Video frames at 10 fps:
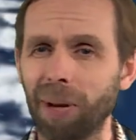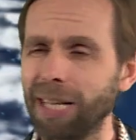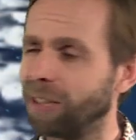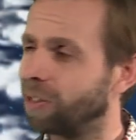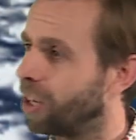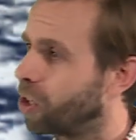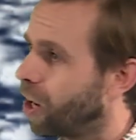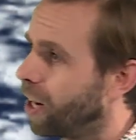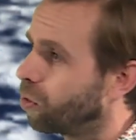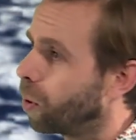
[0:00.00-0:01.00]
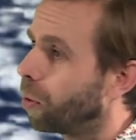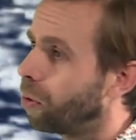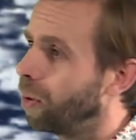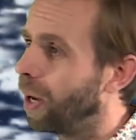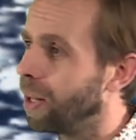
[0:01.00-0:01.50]
Plenty of sunshine as well
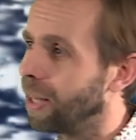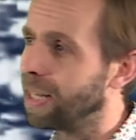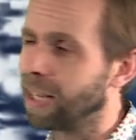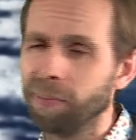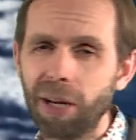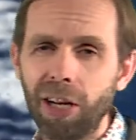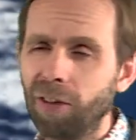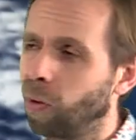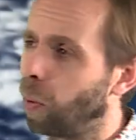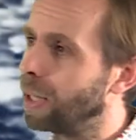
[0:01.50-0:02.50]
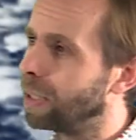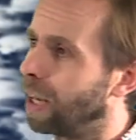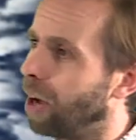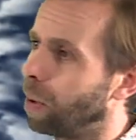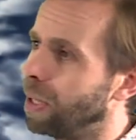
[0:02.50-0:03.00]
throughout the daytime for
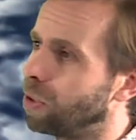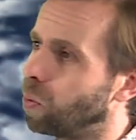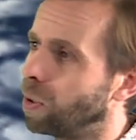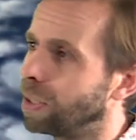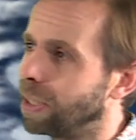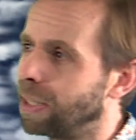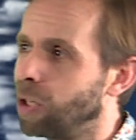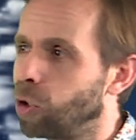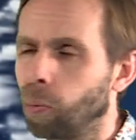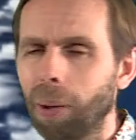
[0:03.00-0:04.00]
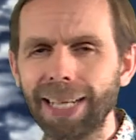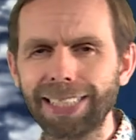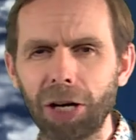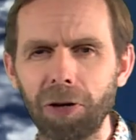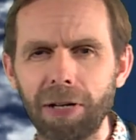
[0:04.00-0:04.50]
Wellington up in towards the Central
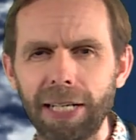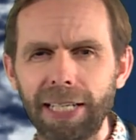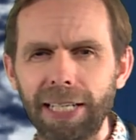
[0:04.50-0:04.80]
Plateau.